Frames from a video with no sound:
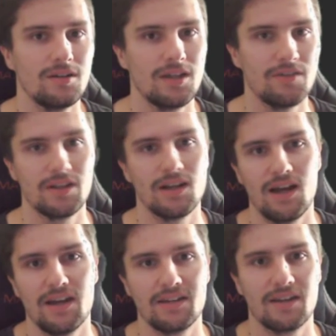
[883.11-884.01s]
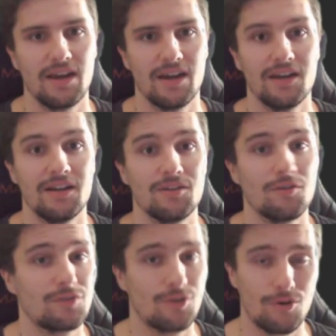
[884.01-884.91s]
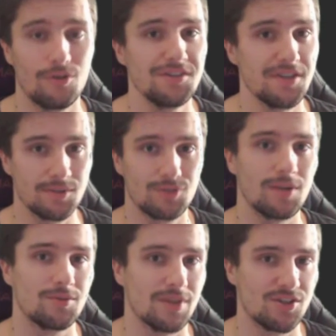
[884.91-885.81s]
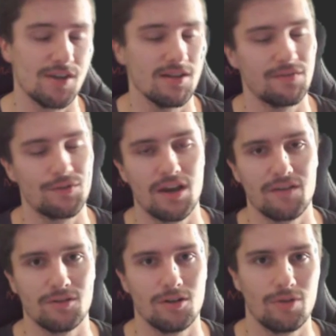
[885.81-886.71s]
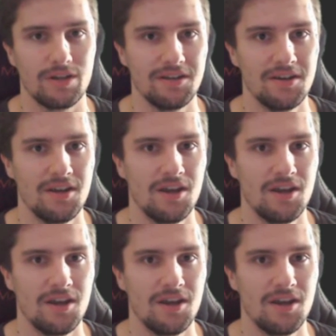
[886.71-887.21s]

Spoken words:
give it a like, and of course subscribe to my channel if you haven't already,